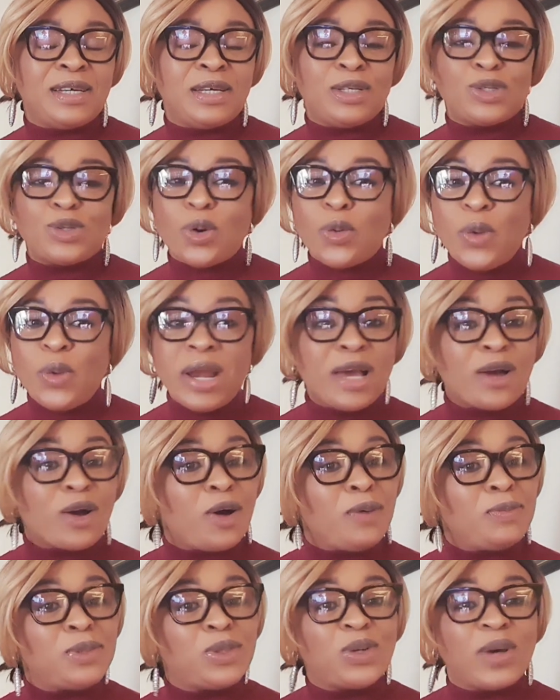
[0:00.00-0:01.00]
So when it
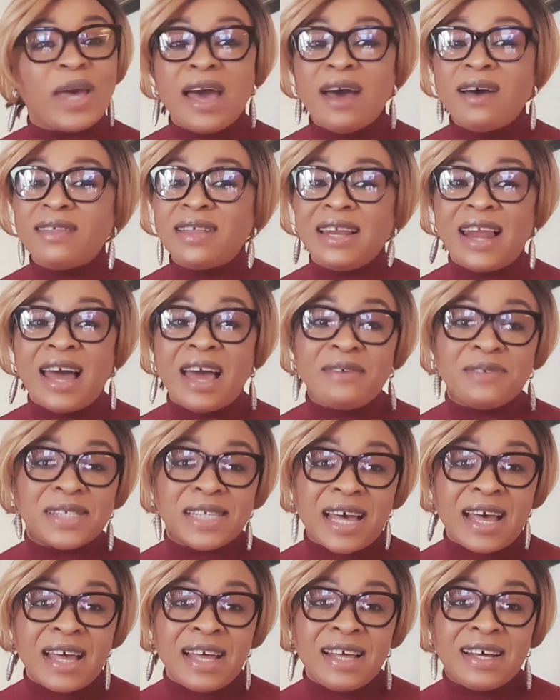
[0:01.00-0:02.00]
comes to healthy
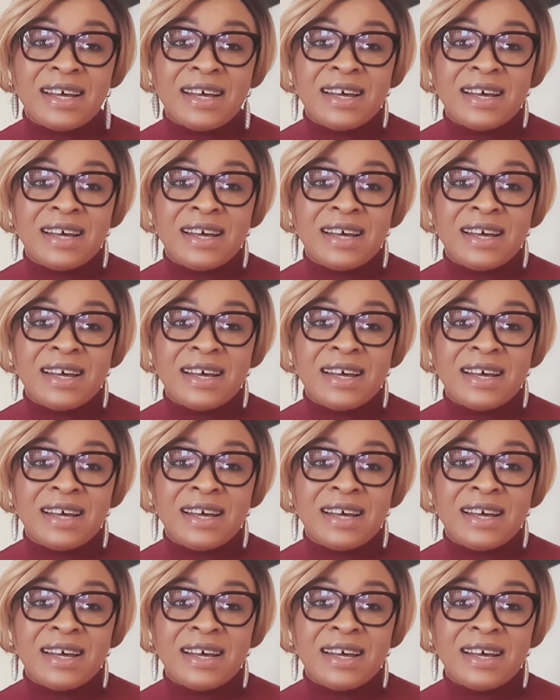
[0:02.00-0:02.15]
lifestyle,